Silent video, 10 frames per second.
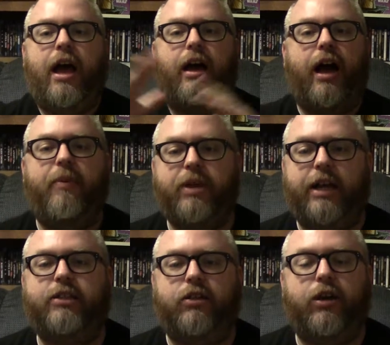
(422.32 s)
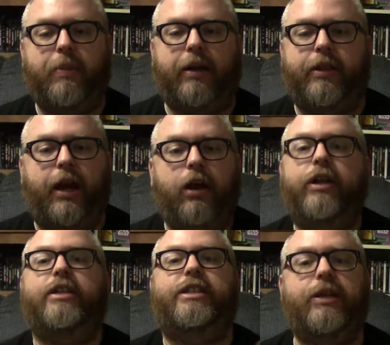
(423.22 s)
I would like to learn about that. I don't
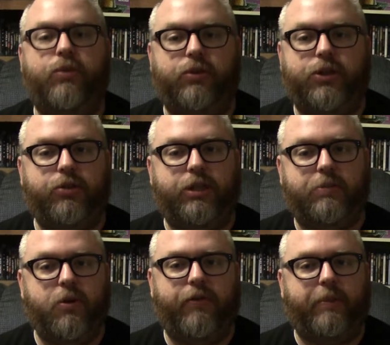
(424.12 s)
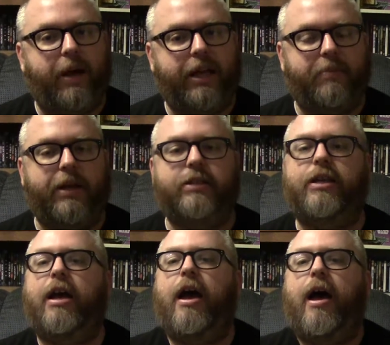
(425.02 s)
need a sequel to this movie by any
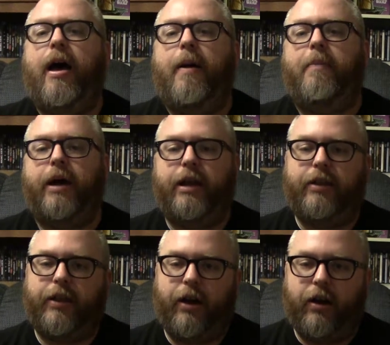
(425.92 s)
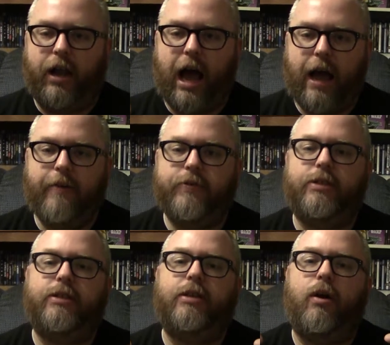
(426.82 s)
means, but their
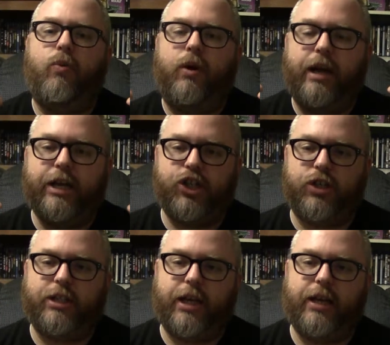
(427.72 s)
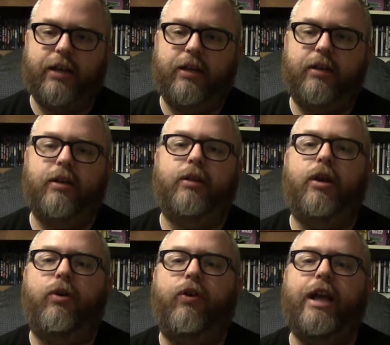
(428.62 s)
lives were interesting,
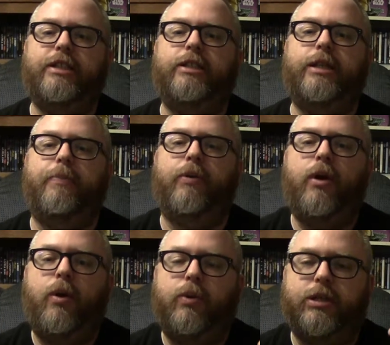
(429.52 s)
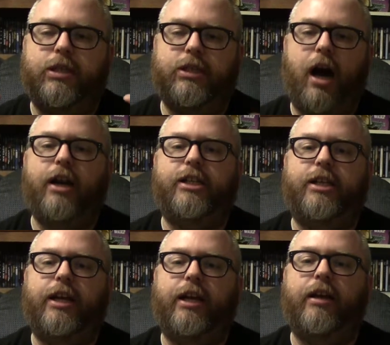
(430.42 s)
their relationship was
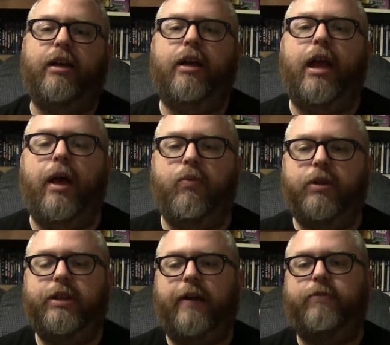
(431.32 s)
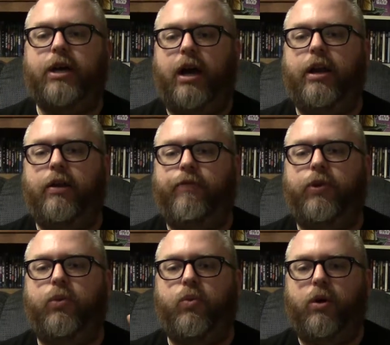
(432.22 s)
astonishing, and what they've done
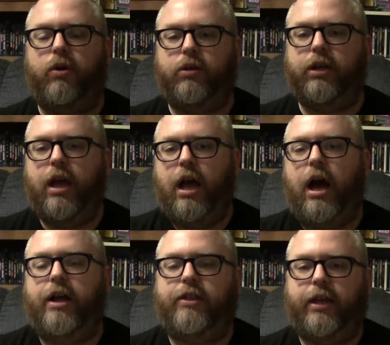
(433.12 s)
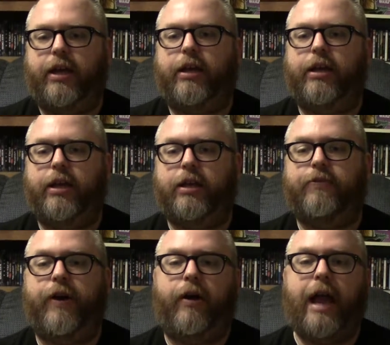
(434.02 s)
for the world, I think,
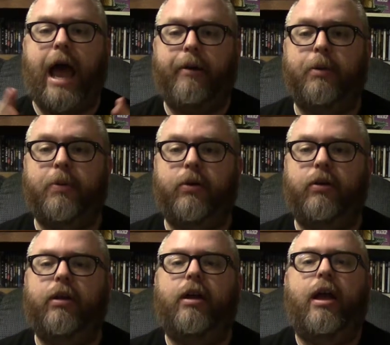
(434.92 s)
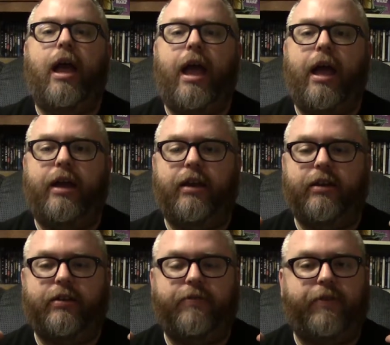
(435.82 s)
is very admirable and
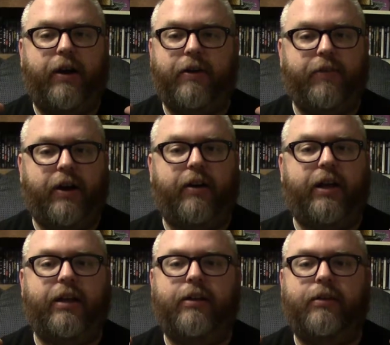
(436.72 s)
very, very